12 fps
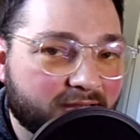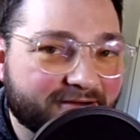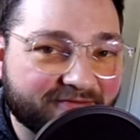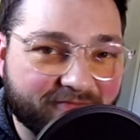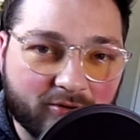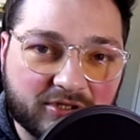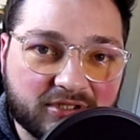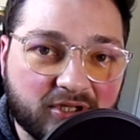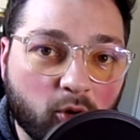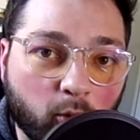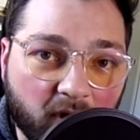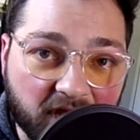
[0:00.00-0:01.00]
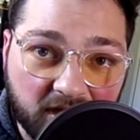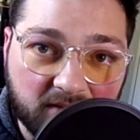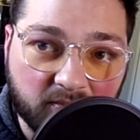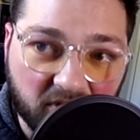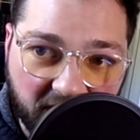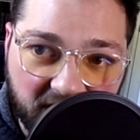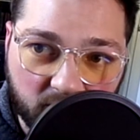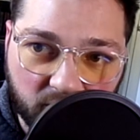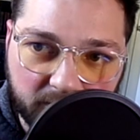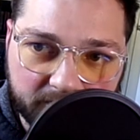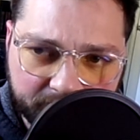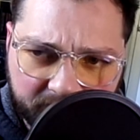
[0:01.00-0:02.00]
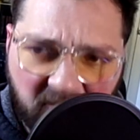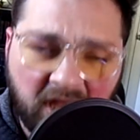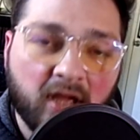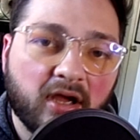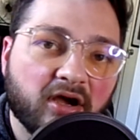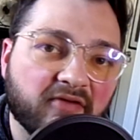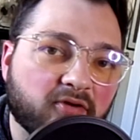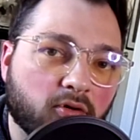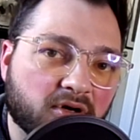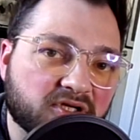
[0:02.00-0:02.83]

unfortunately quite unplayable. Of course,